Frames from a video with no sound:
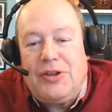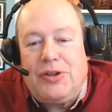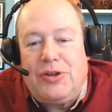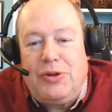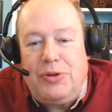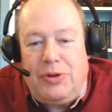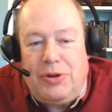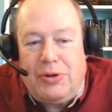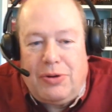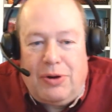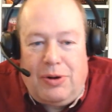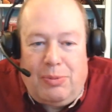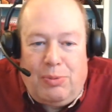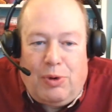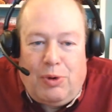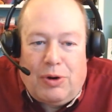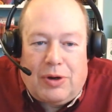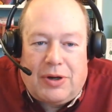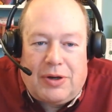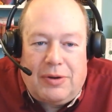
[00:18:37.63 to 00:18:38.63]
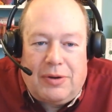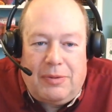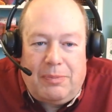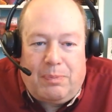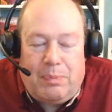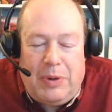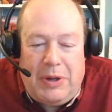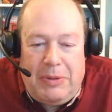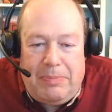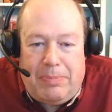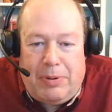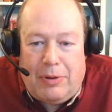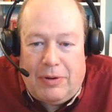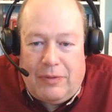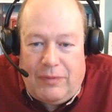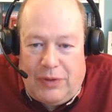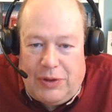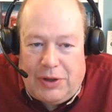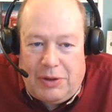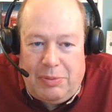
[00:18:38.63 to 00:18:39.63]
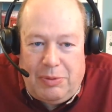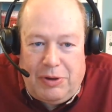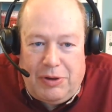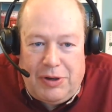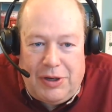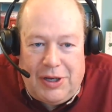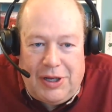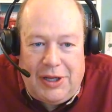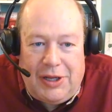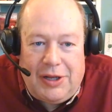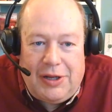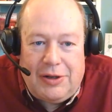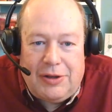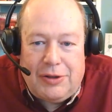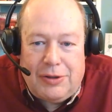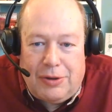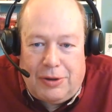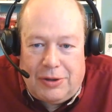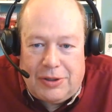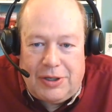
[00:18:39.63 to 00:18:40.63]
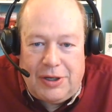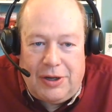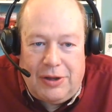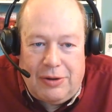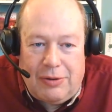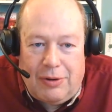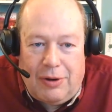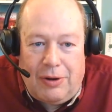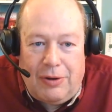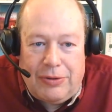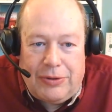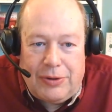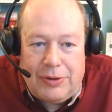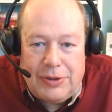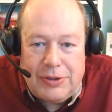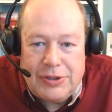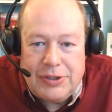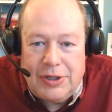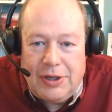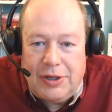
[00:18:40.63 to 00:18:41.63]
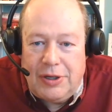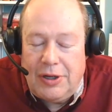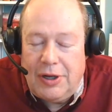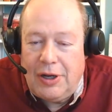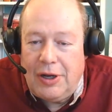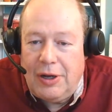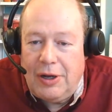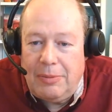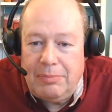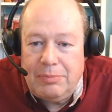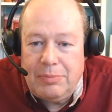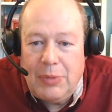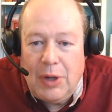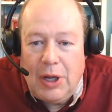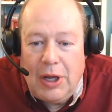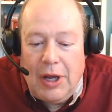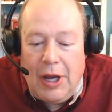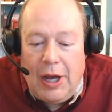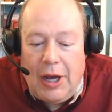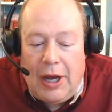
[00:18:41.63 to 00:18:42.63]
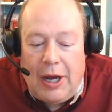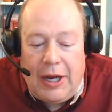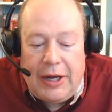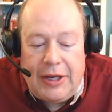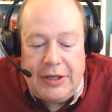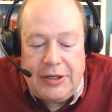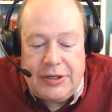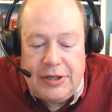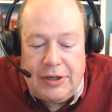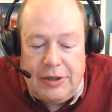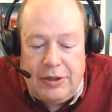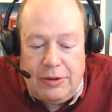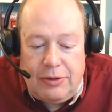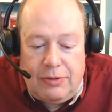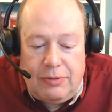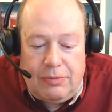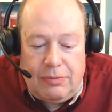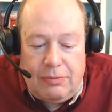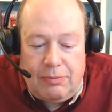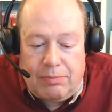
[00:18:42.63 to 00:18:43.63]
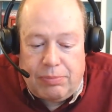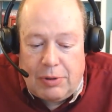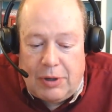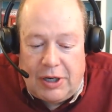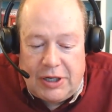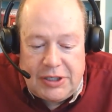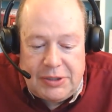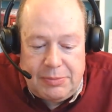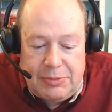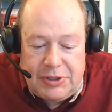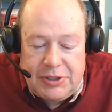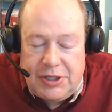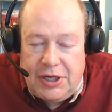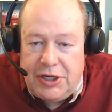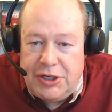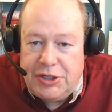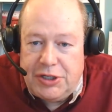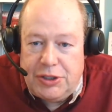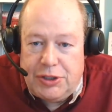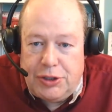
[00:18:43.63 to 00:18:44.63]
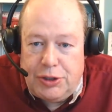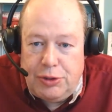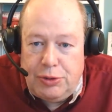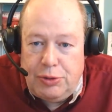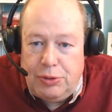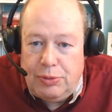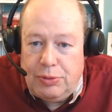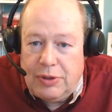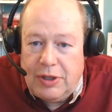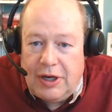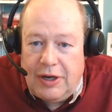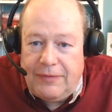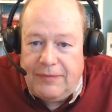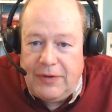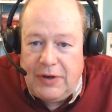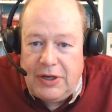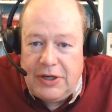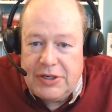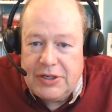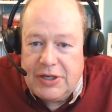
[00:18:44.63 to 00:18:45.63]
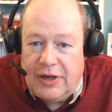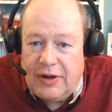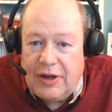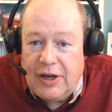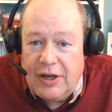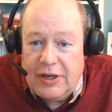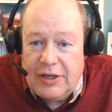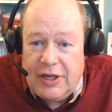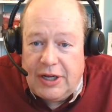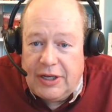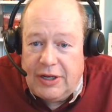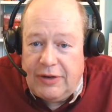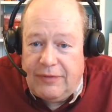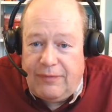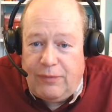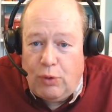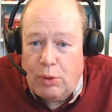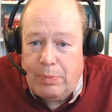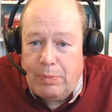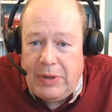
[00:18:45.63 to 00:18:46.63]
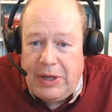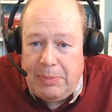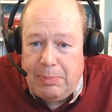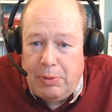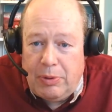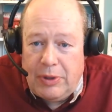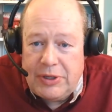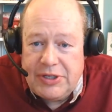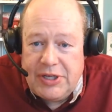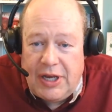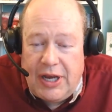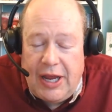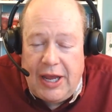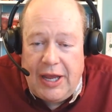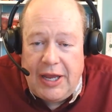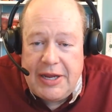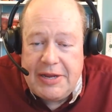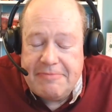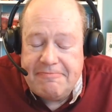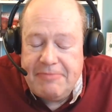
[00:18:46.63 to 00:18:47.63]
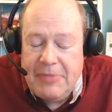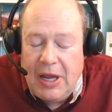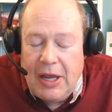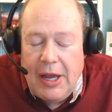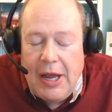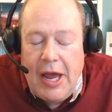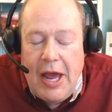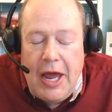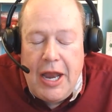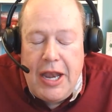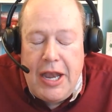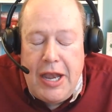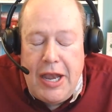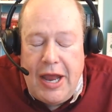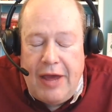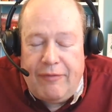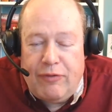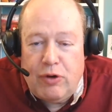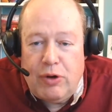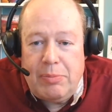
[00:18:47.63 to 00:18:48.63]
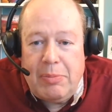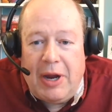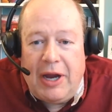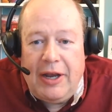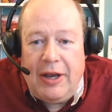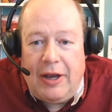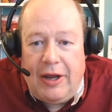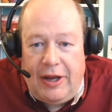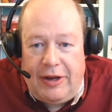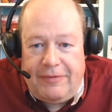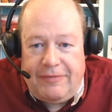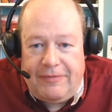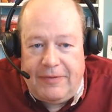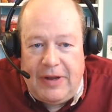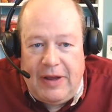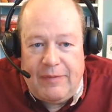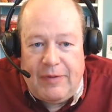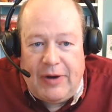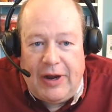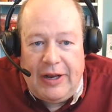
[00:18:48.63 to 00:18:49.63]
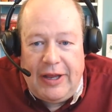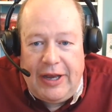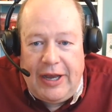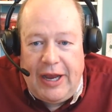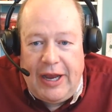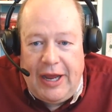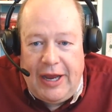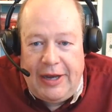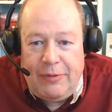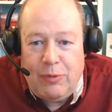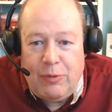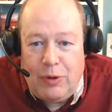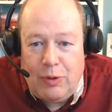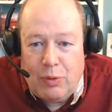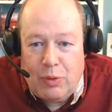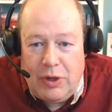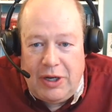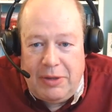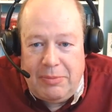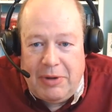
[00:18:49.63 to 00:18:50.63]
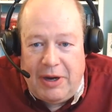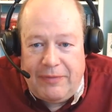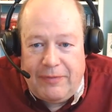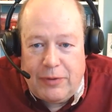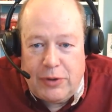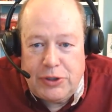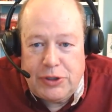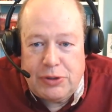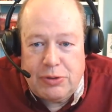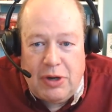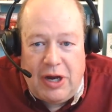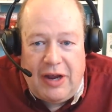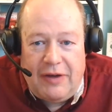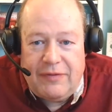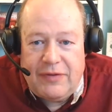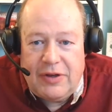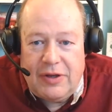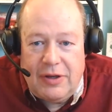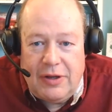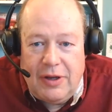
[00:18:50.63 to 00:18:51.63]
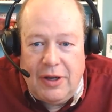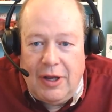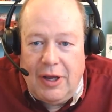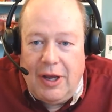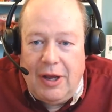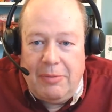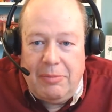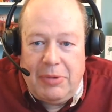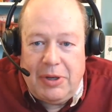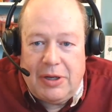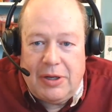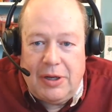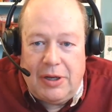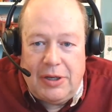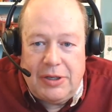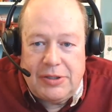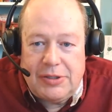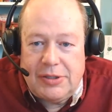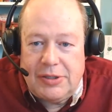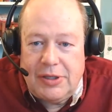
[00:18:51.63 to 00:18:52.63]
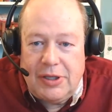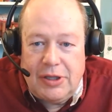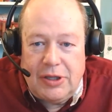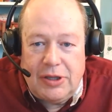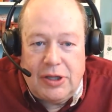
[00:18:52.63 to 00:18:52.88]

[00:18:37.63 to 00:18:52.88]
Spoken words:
do your homework, be part of the community, talk to other authors. I can tell you, Proxima Station 2 that I finished, I contacted 4 people. I said, hey, never in my life have I let anyone read my first draft because